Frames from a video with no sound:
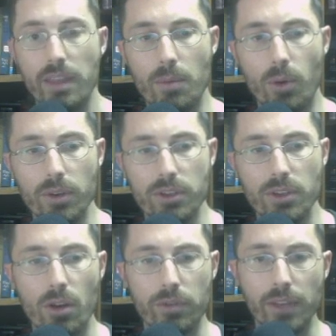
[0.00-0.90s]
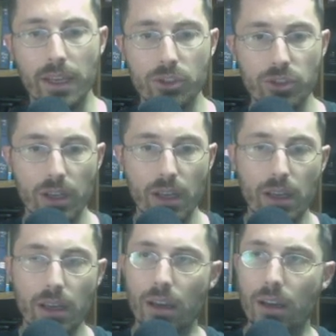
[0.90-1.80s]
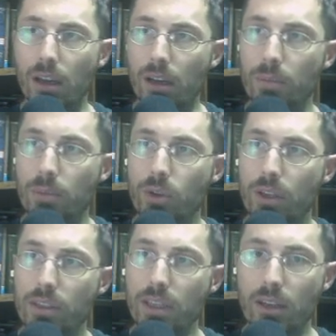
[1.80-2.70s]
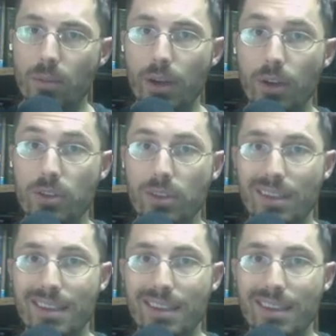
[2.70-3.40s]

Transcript: The abhorrence to all flesh, you could see a comparison